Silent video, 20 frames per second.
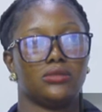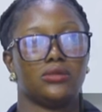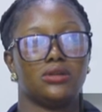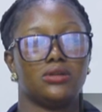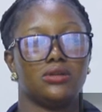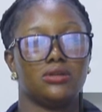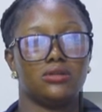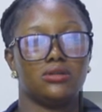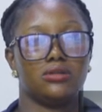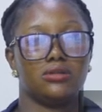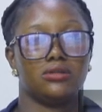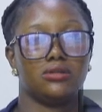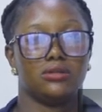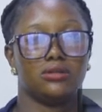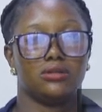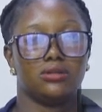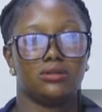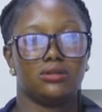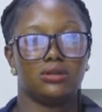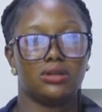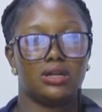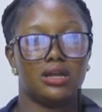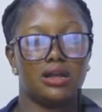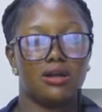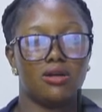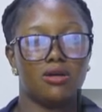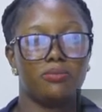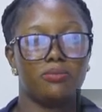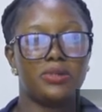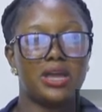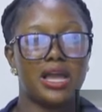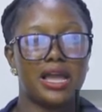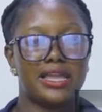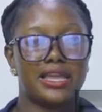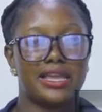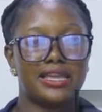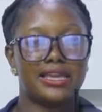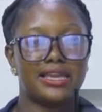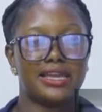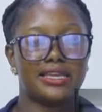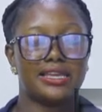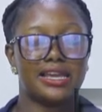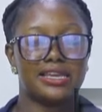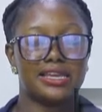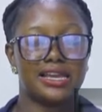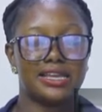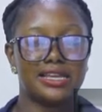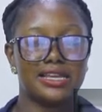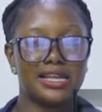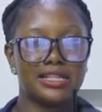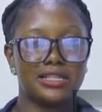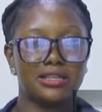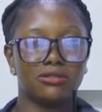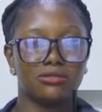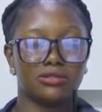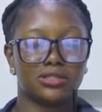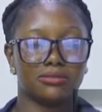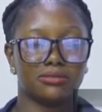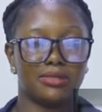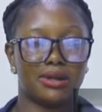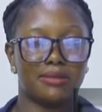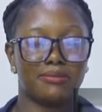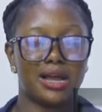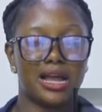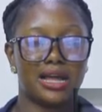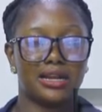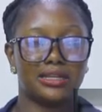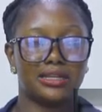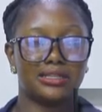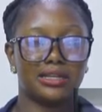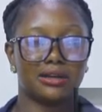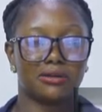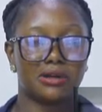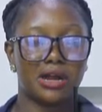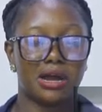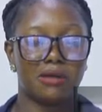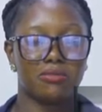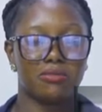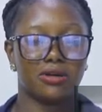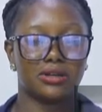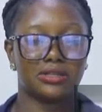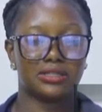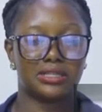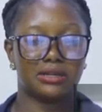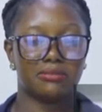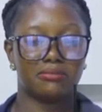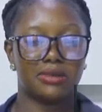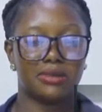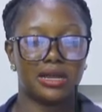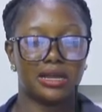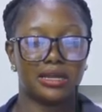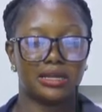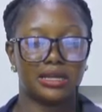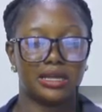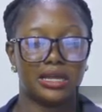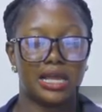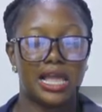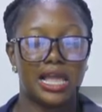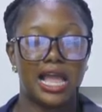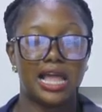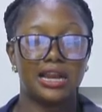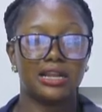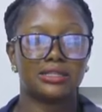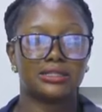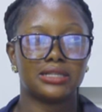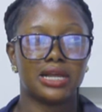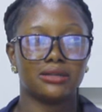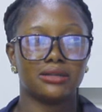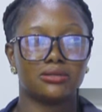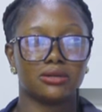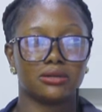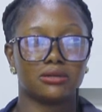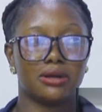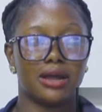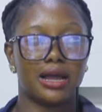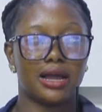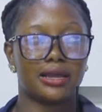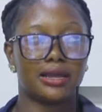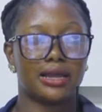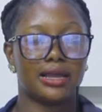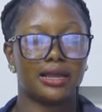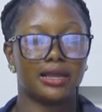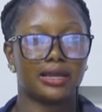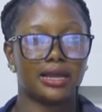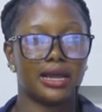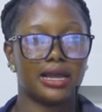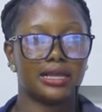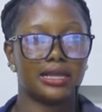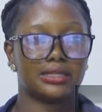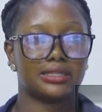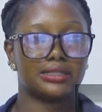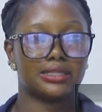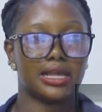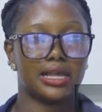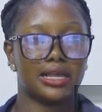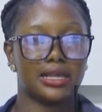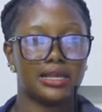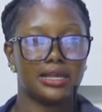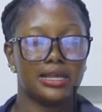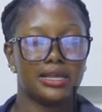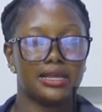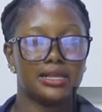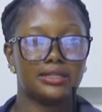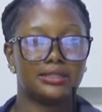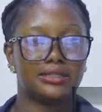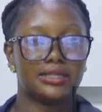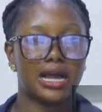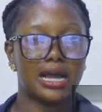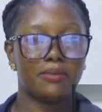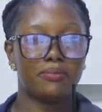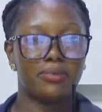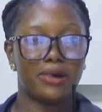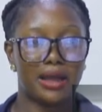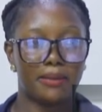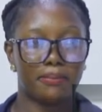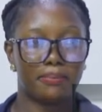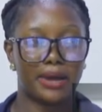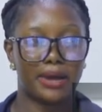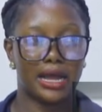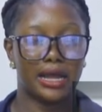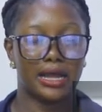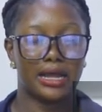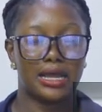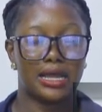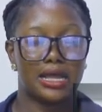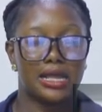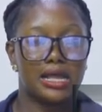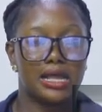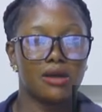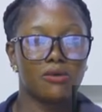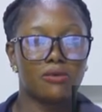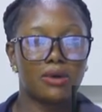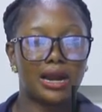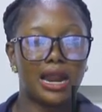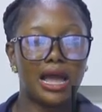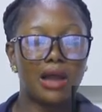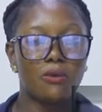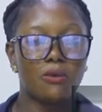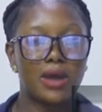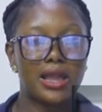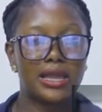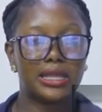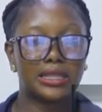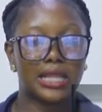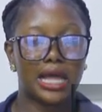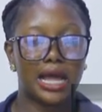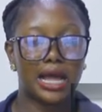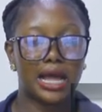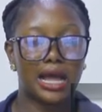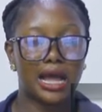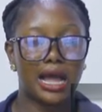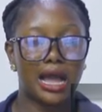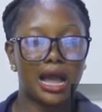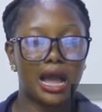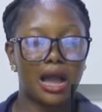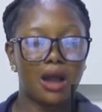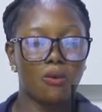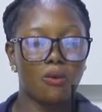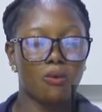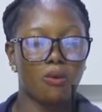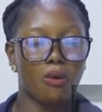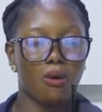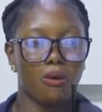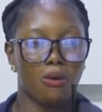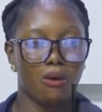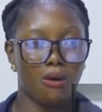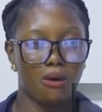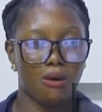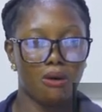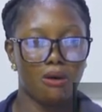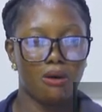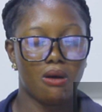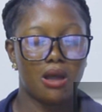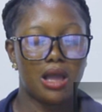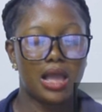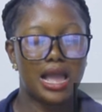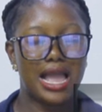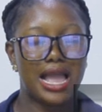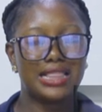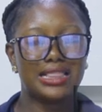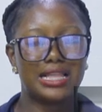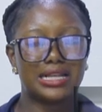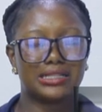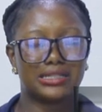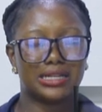the same problems in 2023? And use that one to justify that we should continue to allow you to have this kind of issues. Don't forget, if that was the case, why the